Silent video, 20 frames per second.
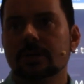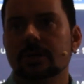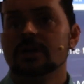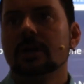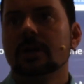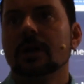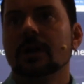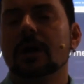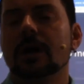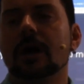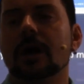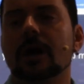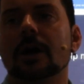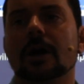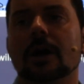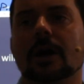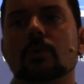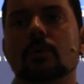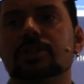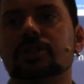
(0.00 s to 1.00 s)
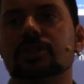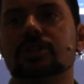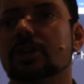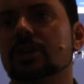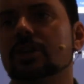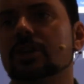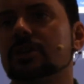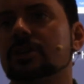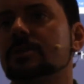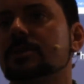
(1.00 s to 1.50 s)
uh, which
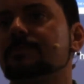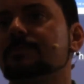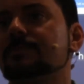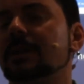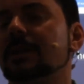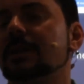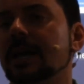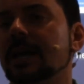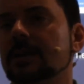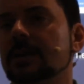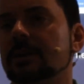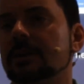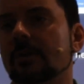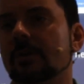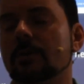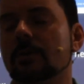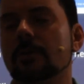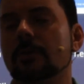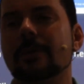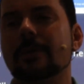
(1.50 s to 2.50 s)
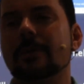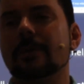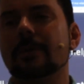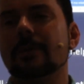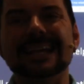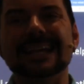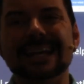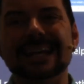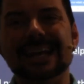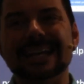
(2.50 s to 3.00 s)
explain
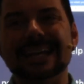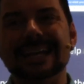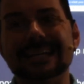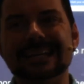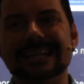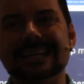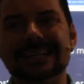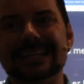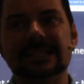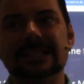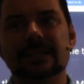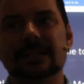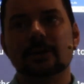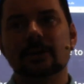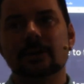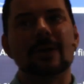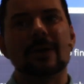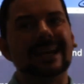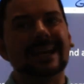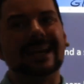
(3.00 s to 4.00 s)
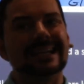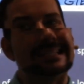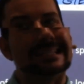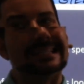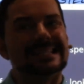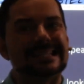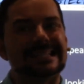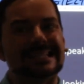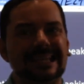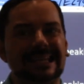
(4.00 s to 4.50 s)
writing, like writing
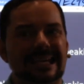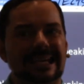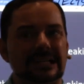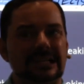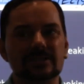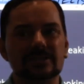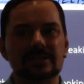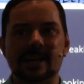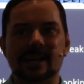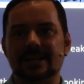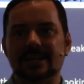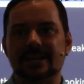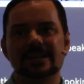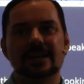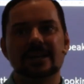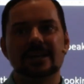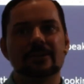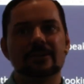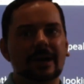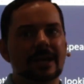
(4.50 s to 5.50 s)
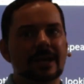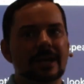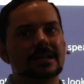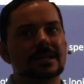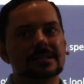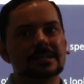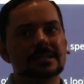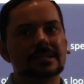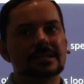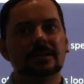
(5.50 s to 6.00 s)
skills, essay writing
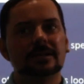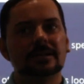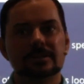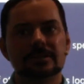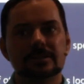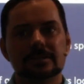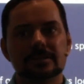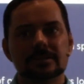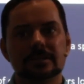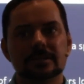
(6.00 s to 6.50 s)
skills?